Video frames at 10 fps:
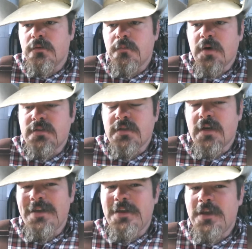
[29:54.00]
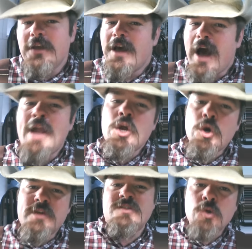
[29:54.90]
But I
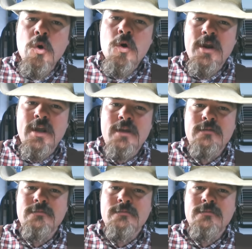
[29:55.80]
know his story,